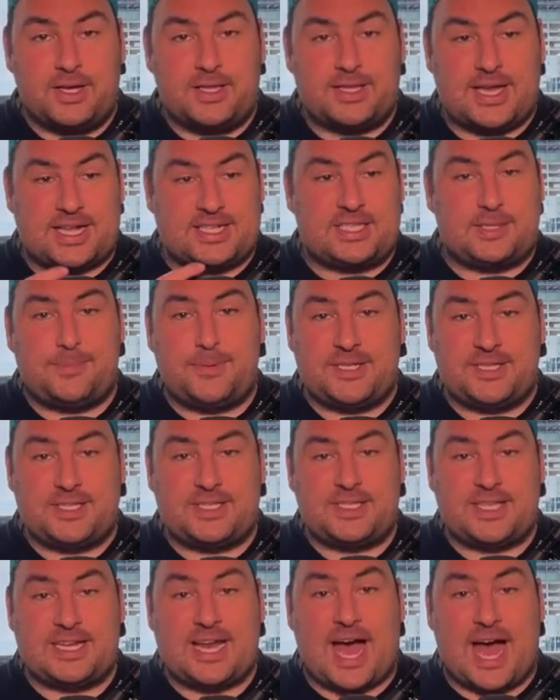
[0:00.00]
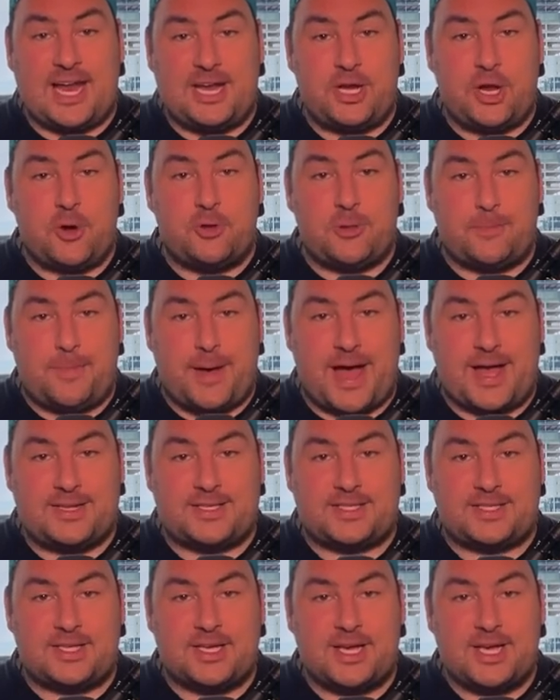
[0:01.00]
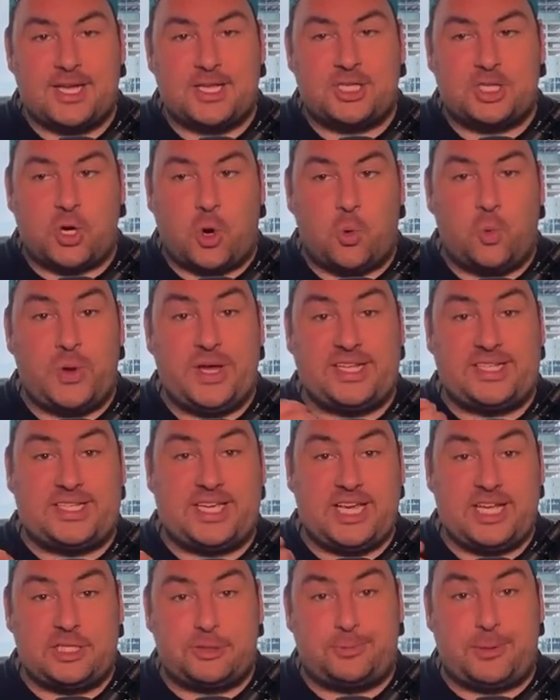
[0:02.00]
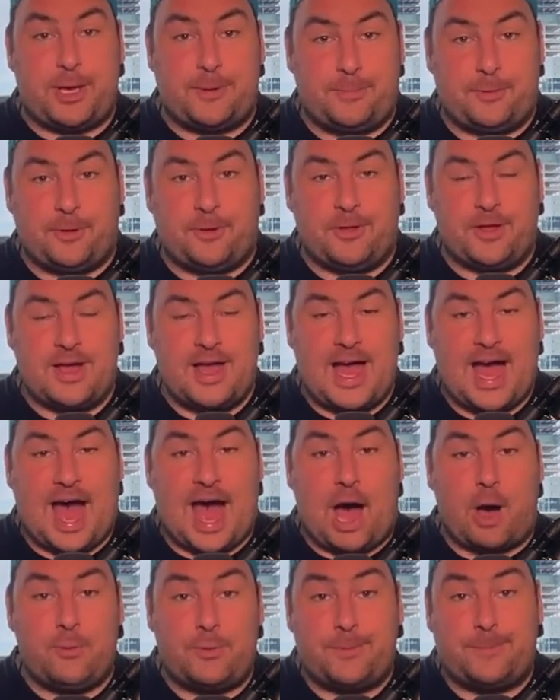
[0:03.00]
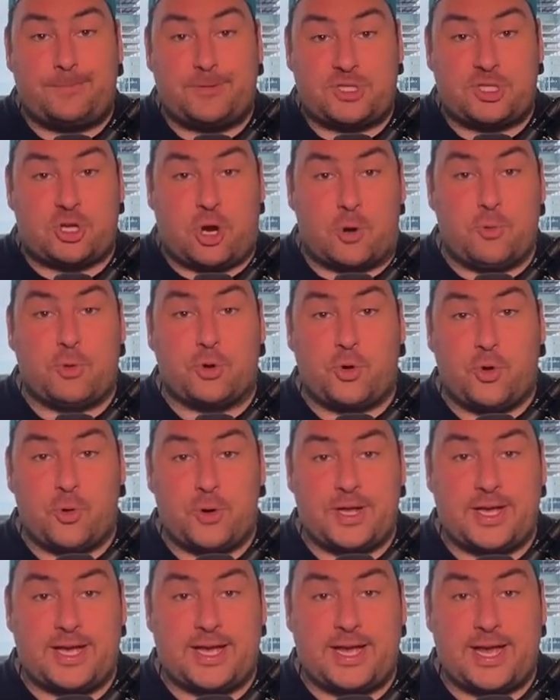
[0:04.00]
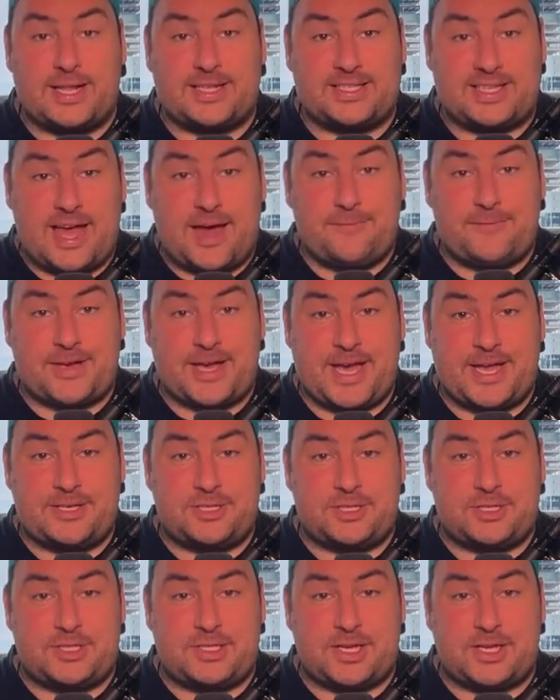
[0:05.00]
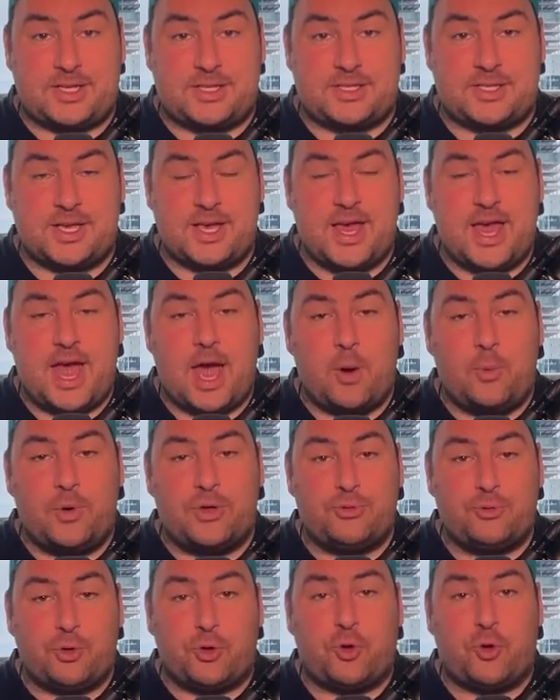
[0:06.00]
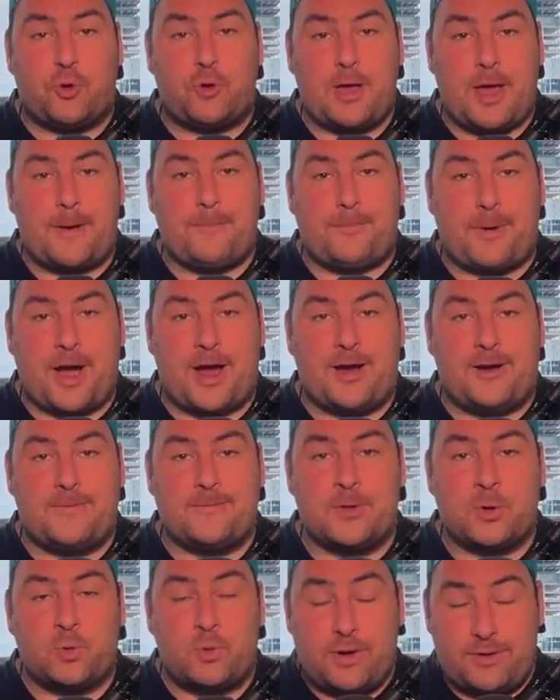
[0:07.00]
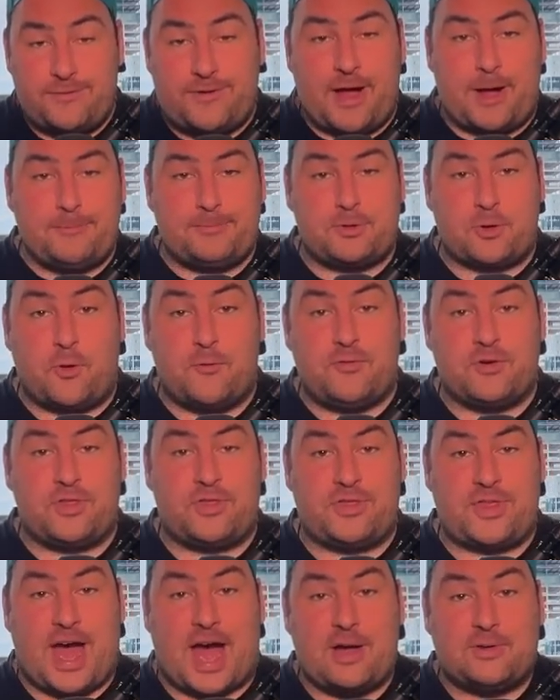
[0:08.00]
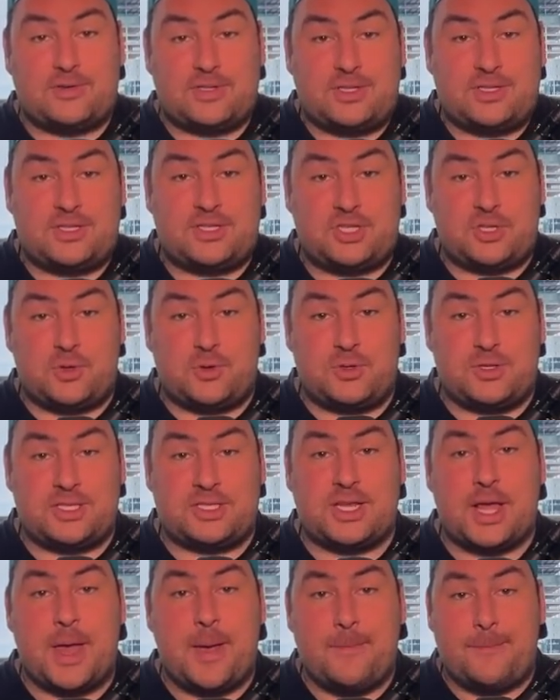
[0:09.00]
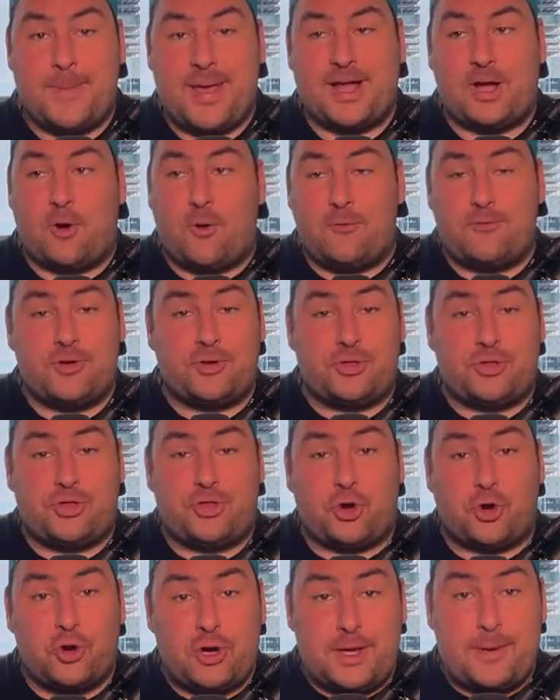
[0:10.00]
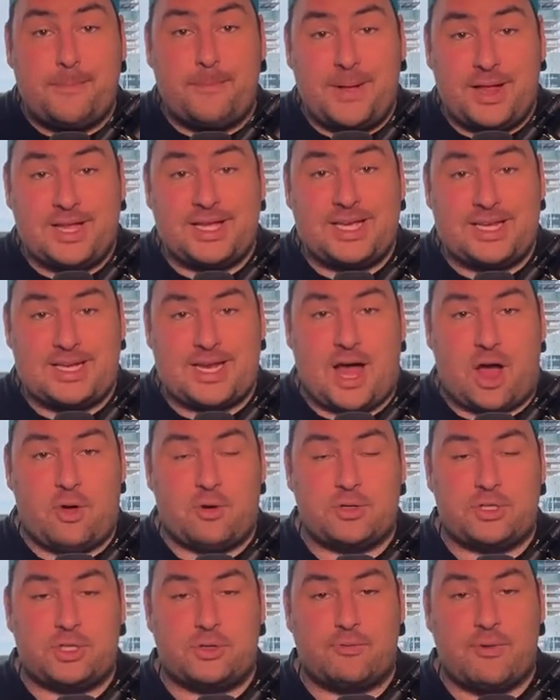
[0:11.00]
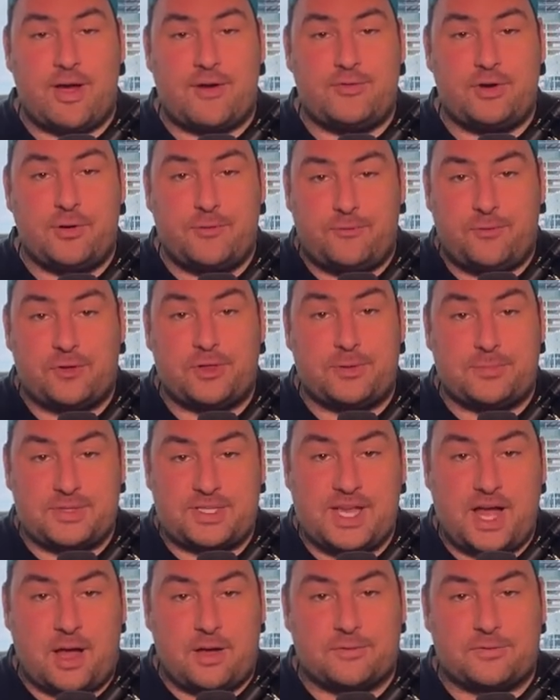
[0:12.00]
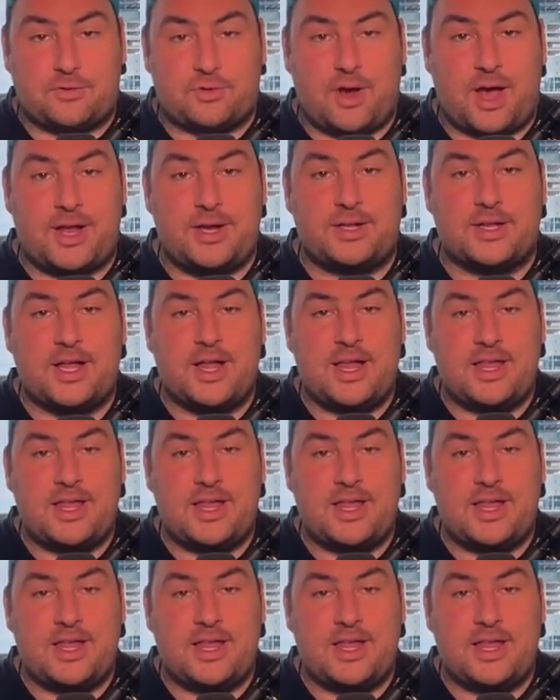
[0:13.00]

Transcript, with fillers: That's the business that I know the best. So we teach people how to start recruiting and staffing agencies. And with Recruiter Empire, we've helped over one thousand students make over thirty million dollars in revenue for themselves, right?